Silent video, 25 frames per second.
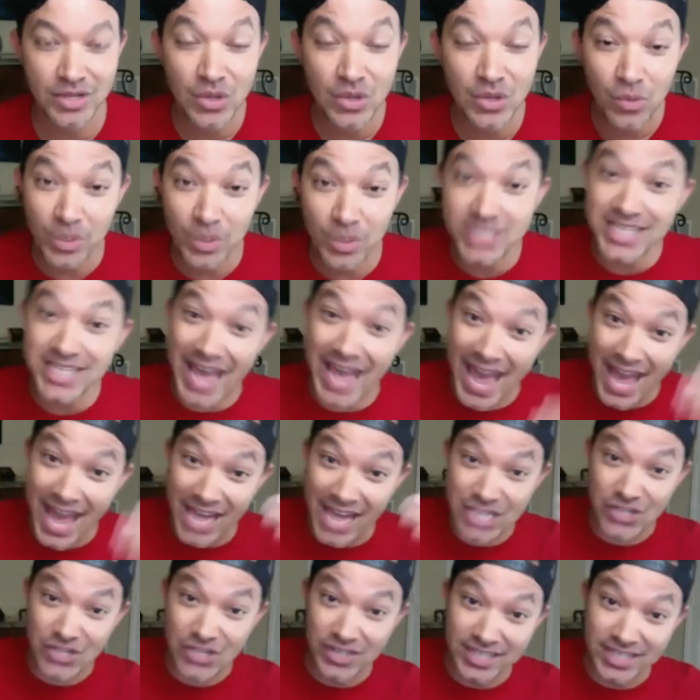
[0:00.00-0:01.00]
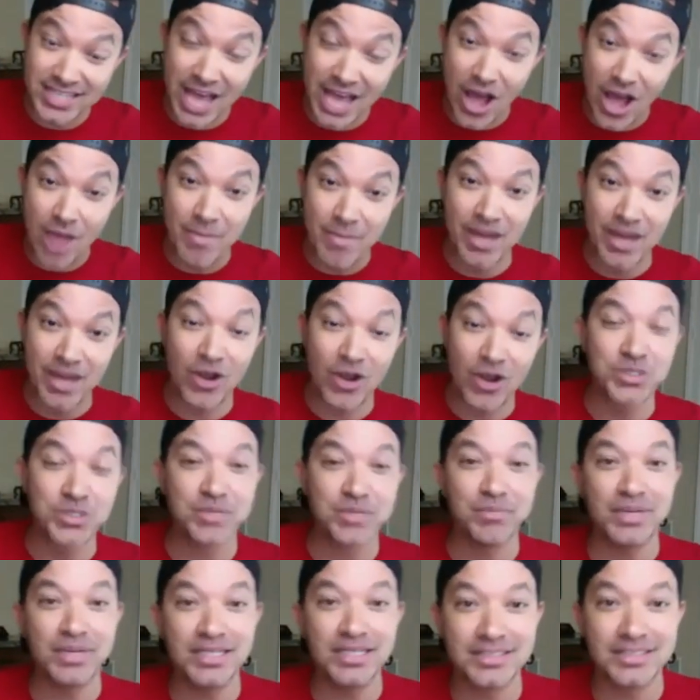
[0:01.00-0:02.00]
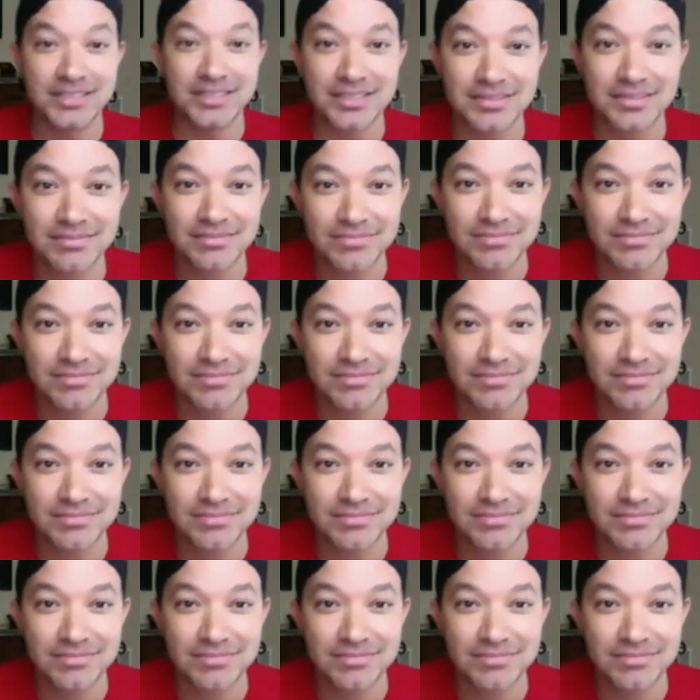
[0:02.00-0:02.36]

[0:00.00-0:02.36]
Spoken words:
which actually is how I met Holton Bugs.